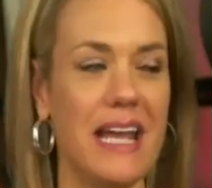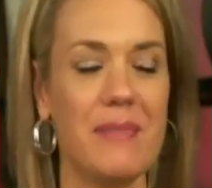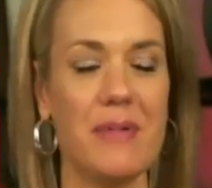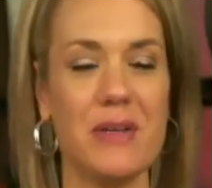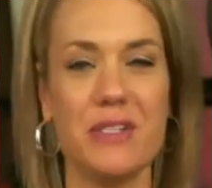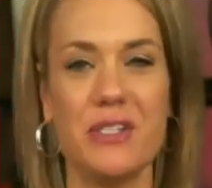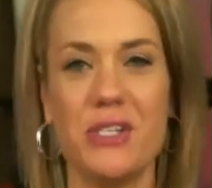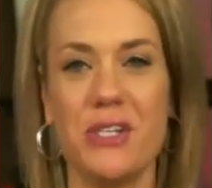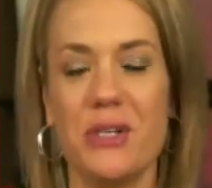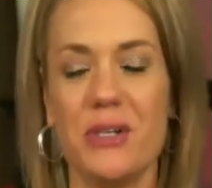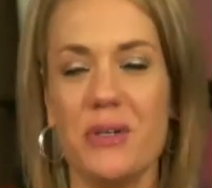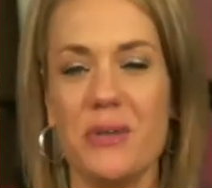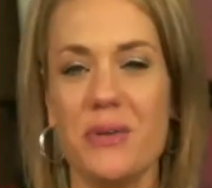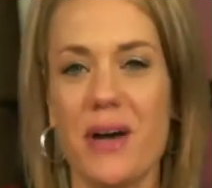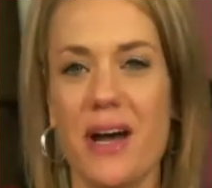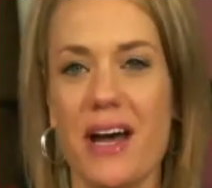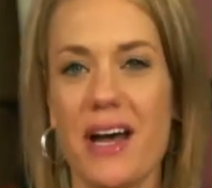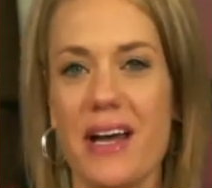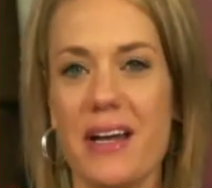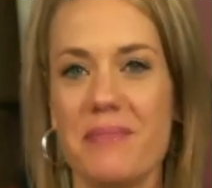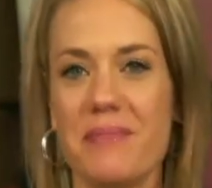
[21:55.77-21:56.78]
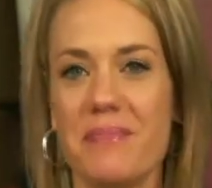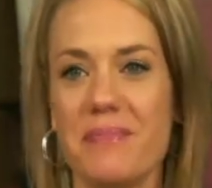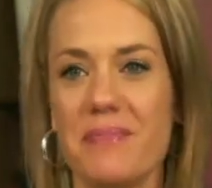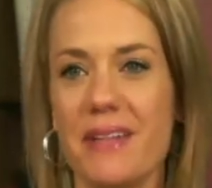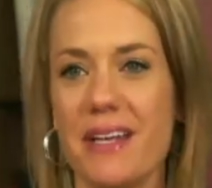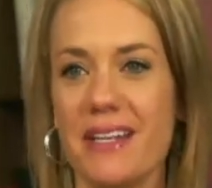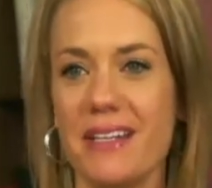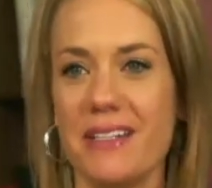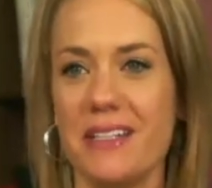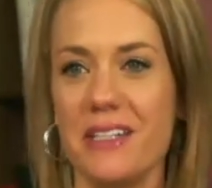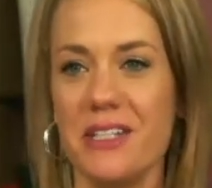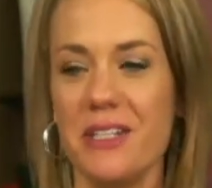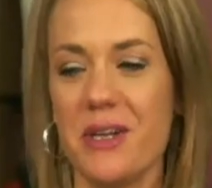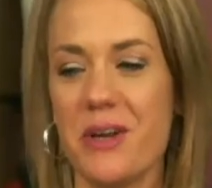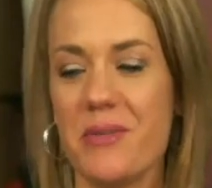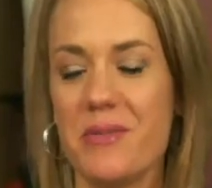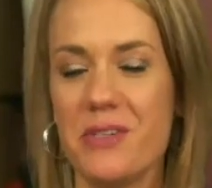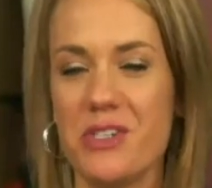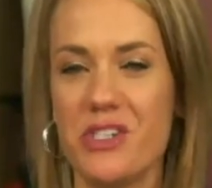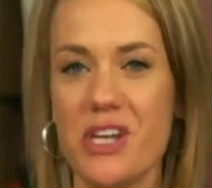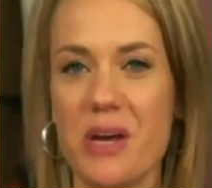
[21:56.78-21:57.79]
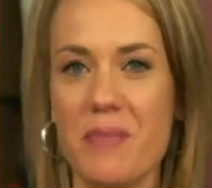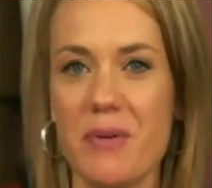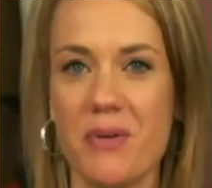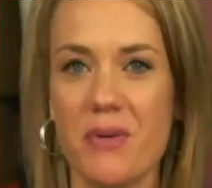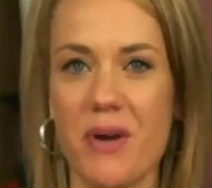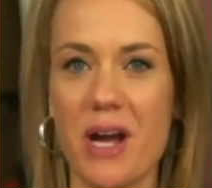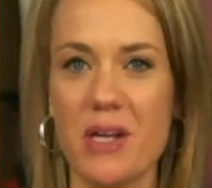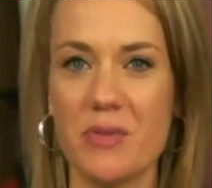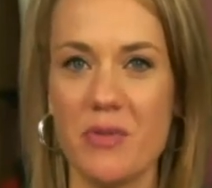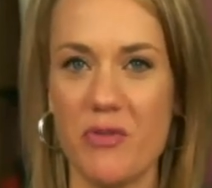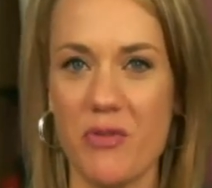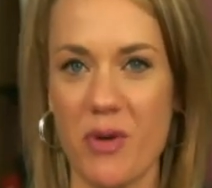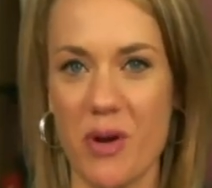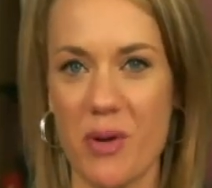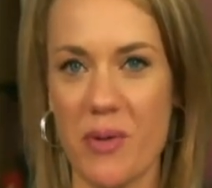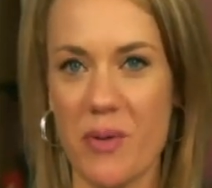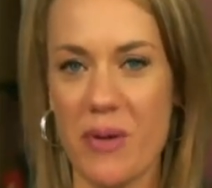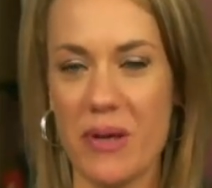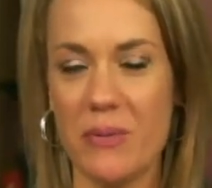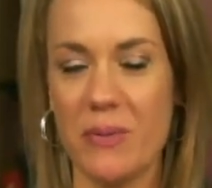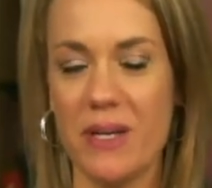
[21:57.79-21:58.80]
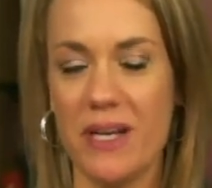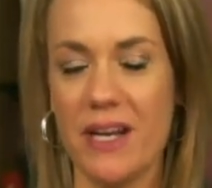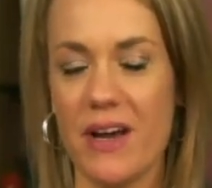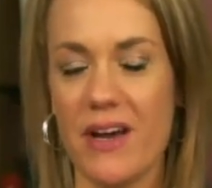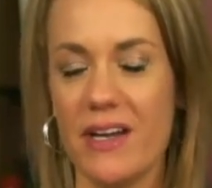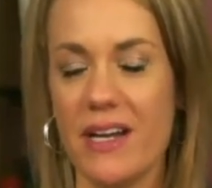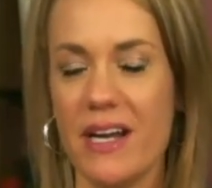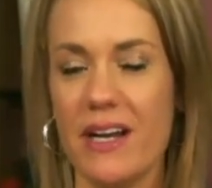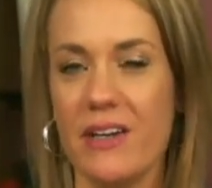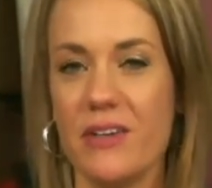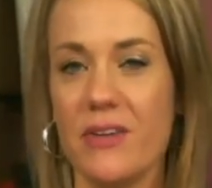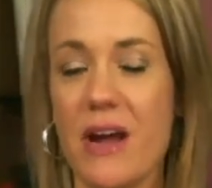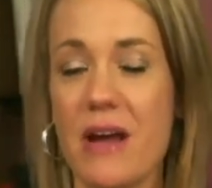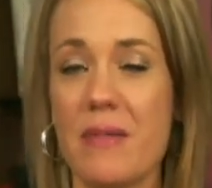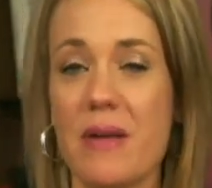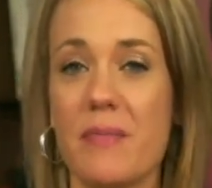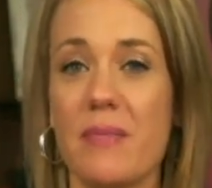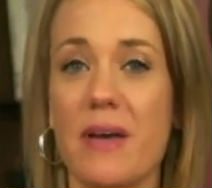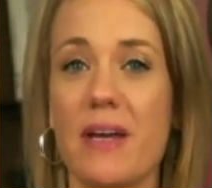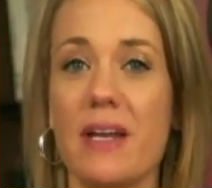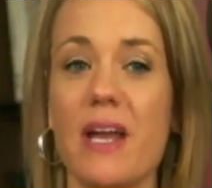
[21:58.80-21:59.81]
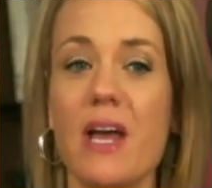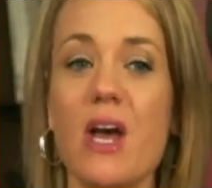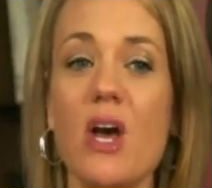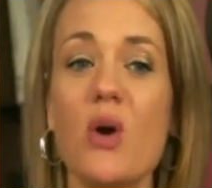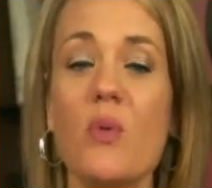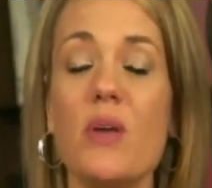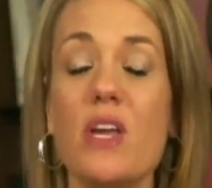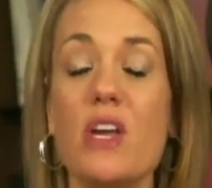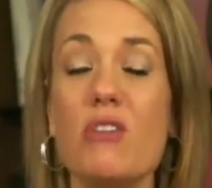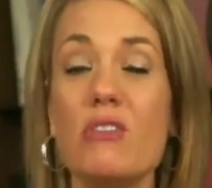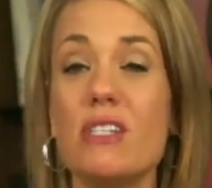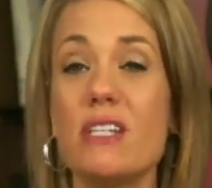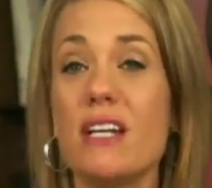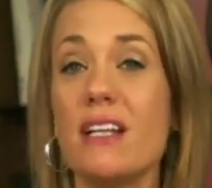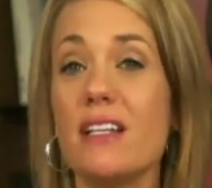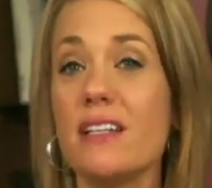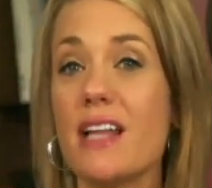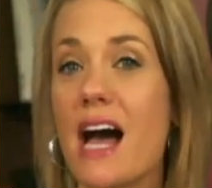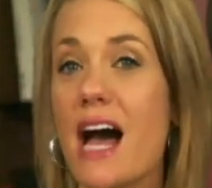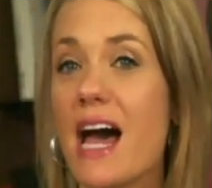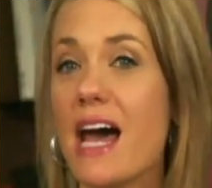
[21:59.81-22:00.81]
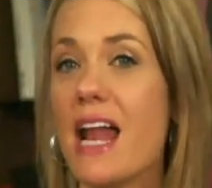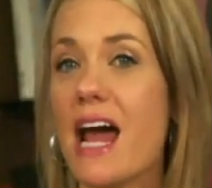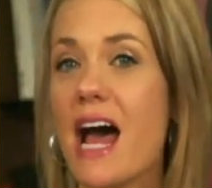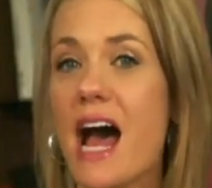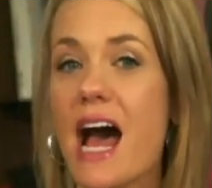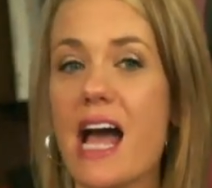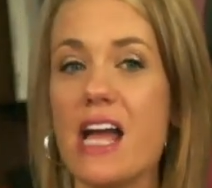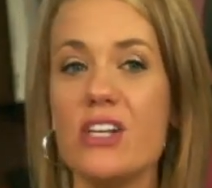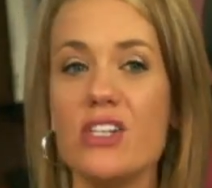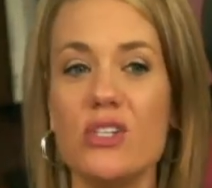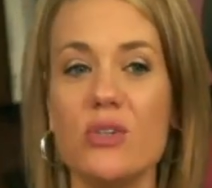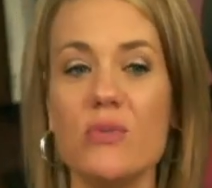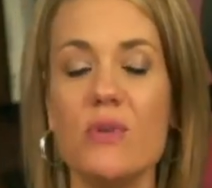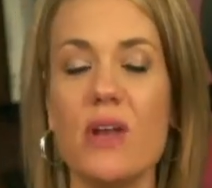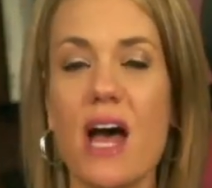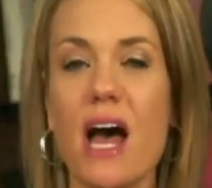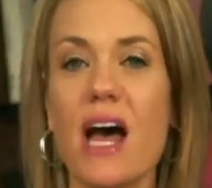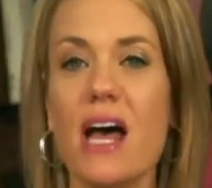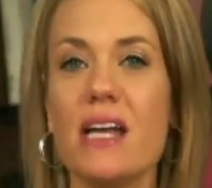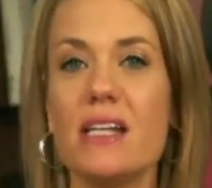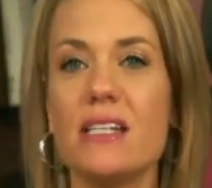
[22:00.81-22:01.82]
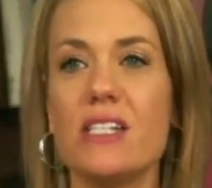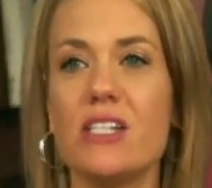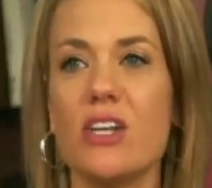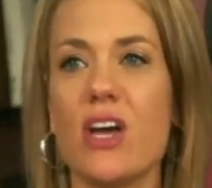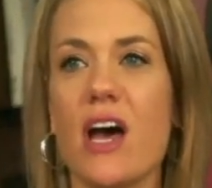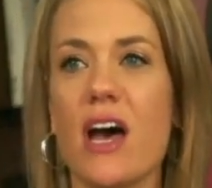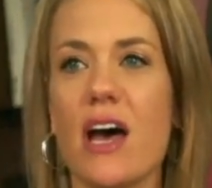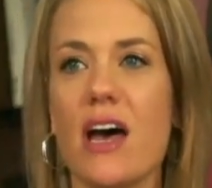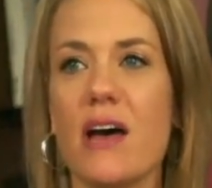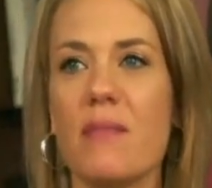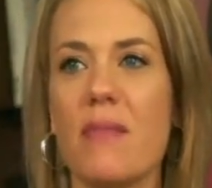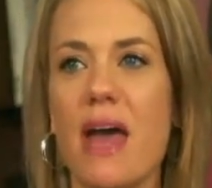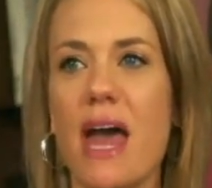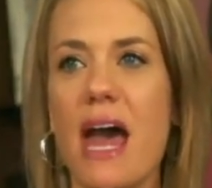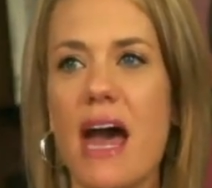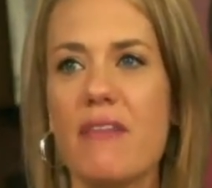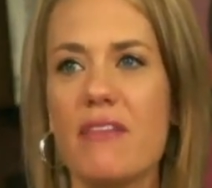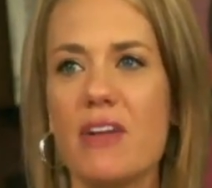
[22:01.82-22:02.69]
able to, um, you know, jump across before we went, went on air and grab it. But we use it a lot. I do not um, have